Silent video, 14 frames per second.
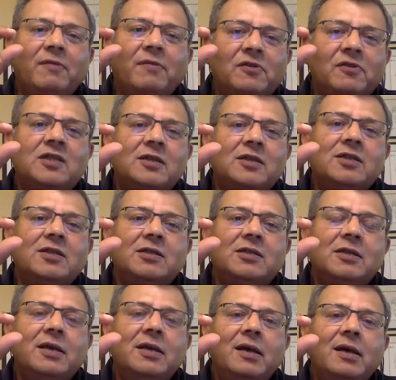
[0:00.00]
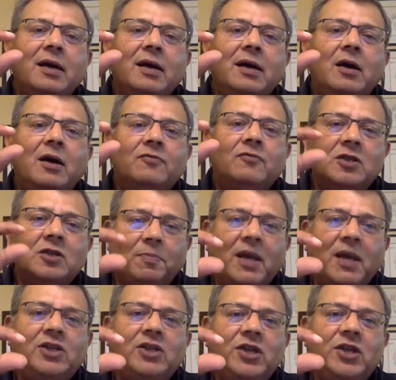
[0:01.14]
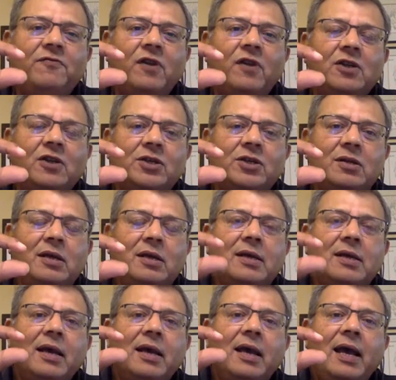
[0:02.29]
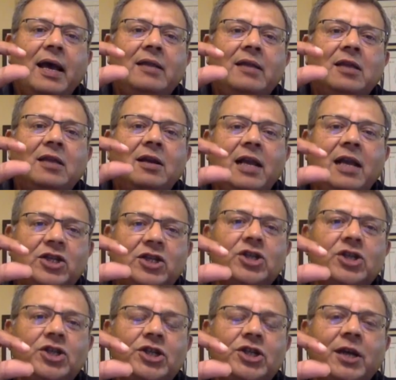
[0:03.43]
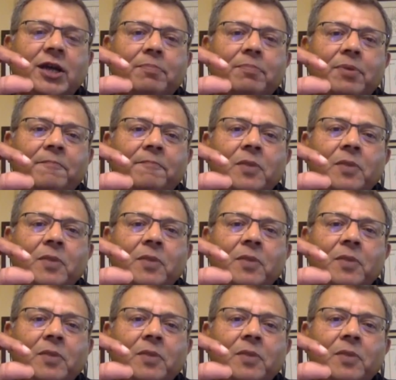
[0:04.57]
of emphasis uh, of the supply chain function and the relationship